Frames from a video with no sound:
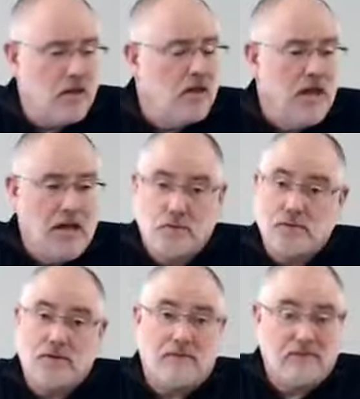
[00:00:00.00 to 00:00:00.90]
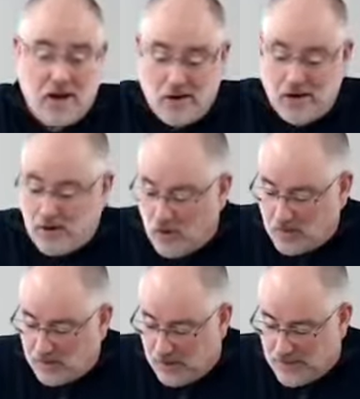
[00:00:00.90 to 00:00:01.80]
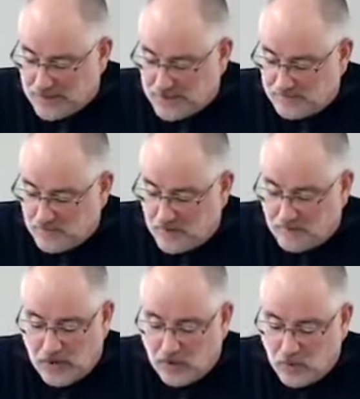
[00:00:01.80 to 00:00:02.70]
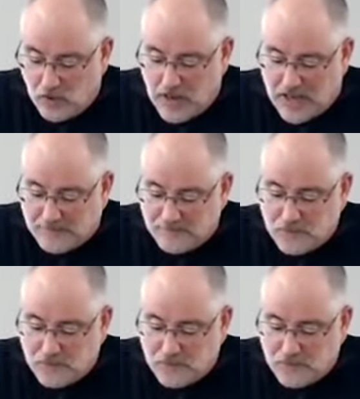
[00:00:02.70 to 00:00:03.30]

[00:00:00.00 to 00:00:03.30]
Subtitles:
England was a very dark place, very little light.